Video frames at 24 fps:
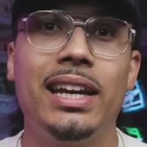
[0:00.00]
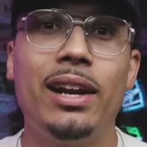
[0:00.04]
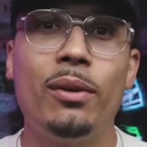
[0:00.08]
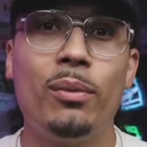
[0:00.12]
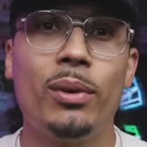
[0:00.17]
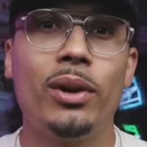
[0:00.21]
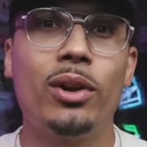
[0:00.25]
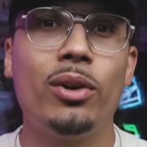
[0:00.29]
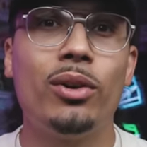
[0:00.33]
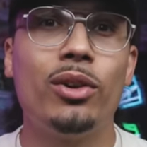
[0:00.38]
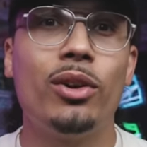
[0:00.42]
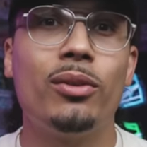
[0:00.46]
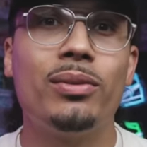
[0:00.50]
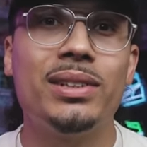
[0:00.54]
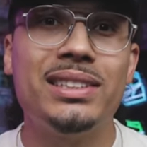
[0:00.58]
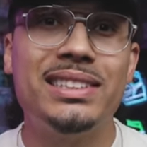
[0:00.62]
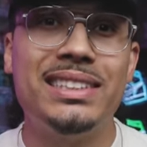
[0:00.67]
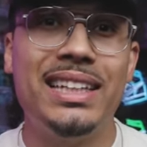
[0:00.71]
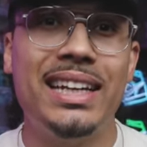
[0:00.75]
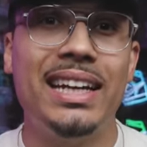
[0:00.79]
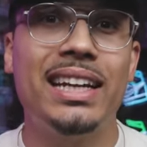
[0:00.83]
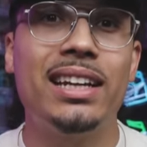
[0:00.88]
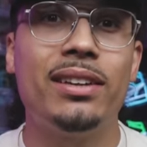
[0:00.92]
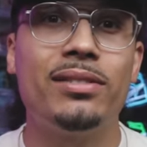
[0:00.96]
Today we're going over
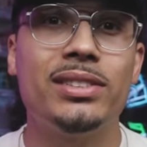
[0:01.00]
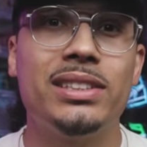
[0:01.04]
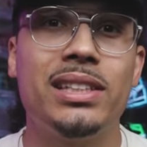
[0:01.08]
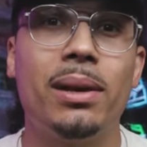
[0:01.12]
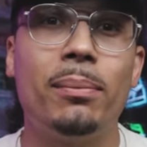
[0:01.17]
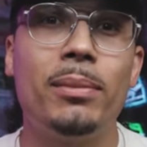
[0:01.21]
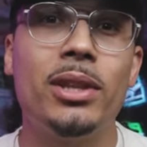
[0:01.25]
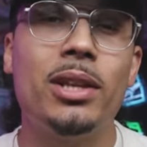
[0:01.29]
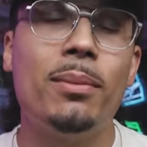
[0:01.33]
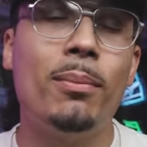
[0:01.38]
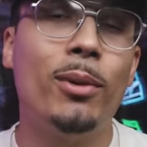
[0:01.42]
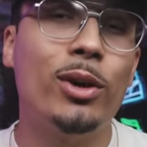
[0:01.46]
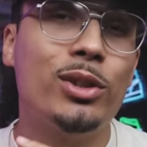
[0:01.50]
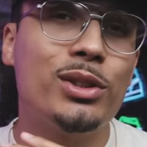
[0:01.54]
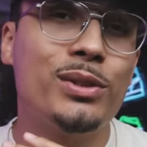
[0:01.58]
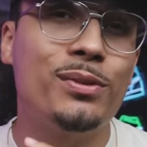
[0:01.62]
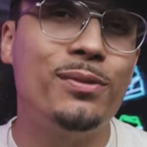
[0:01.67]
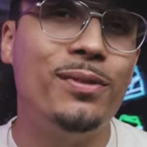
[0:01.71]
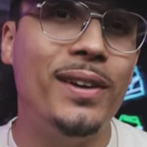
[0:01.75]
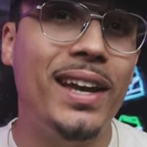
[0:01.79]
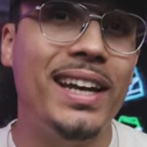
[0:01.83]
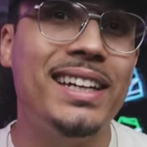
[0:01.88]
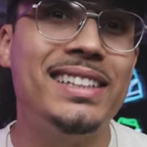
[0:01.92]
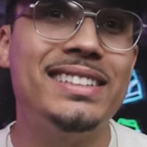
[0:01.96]
10 of some of the
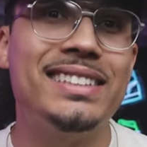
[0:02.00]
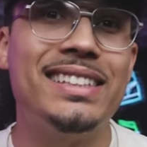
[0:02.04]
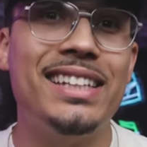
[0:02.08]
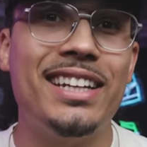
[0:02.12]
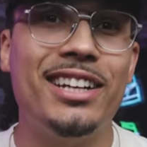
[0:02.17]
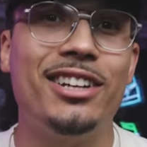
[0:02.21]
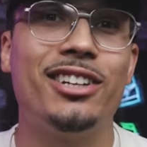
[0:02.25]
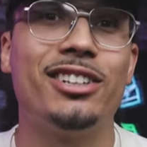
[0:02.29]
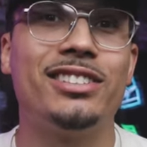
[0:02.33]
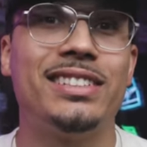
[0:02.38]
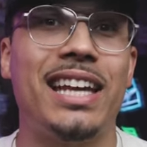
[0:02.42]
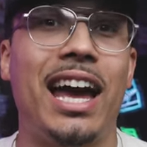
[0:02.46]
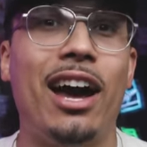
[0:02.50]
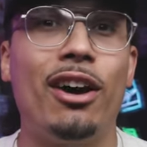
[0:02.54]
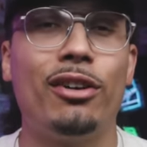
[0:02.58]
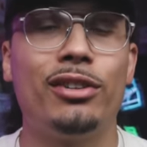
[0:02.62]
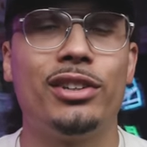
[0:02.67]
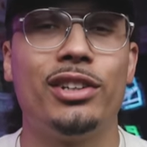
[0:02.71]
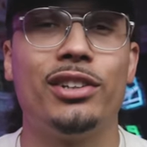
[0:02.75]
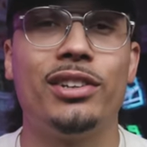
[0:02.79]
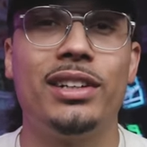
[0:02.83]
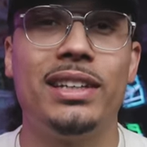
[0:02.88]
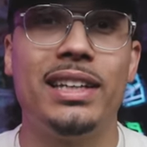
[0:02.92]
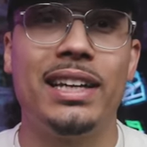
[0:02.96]
most fake sneakers
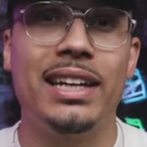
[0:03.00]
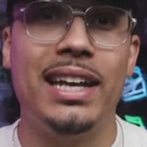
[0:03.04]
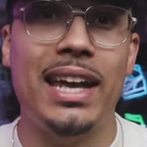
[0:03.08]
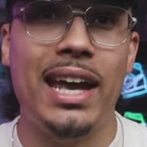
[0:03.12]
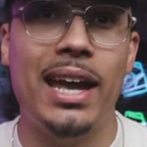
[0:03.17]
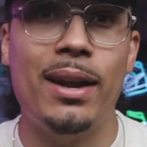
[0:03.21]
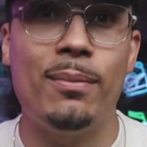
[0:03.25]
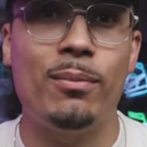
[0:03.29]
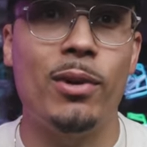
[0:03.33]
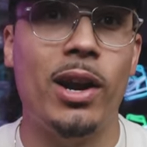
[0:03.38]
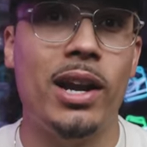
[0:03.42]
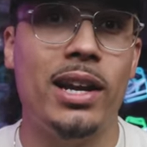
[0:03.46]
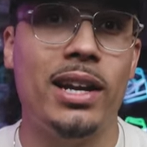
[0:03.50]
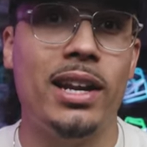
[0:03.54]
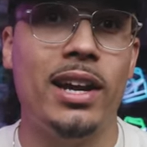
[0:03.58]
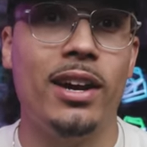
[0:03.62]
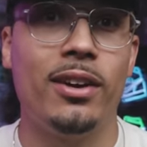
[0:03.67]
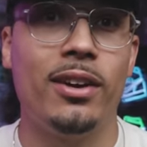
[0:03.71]
out there in the game right